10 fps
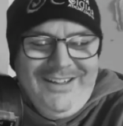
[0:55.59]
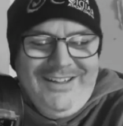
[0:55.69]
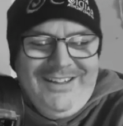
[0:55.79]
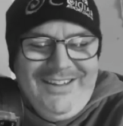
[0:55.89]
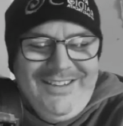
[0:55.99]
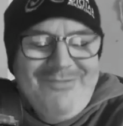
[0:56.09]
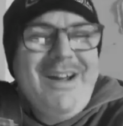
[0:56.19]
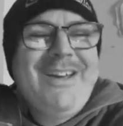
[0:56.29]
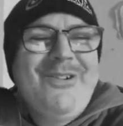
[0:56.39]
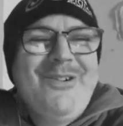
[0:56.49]
in the
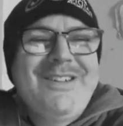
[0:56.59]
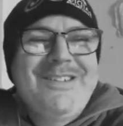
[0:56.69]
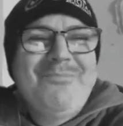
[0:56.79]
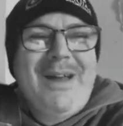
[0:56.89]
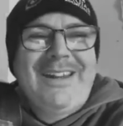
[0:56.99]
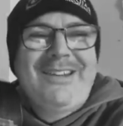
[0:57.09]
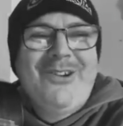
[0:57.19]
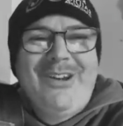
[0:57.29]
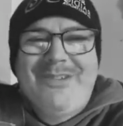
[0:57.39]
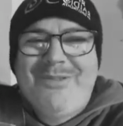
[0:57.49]
White Horse in
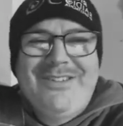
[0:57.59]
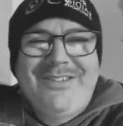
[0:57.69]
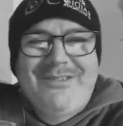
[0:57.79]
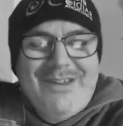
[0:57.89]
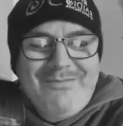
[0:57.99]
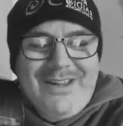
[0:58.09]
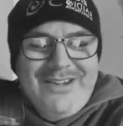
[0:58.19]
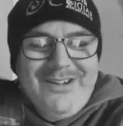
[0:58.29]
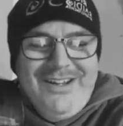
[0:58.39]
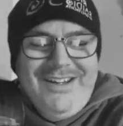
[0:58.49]
Ballincollig, which is a great
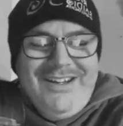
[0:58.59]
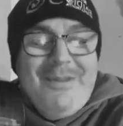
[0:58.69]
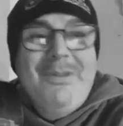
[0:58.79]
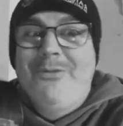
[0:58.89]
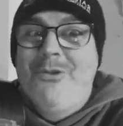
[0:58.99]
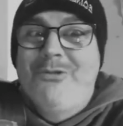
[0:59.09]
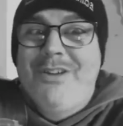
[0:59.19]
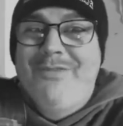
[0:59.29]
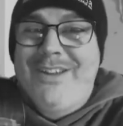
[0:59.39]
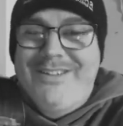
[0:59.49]
venue. I mean, they're all
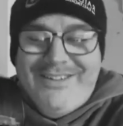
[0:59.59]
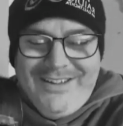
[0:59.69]
great venues.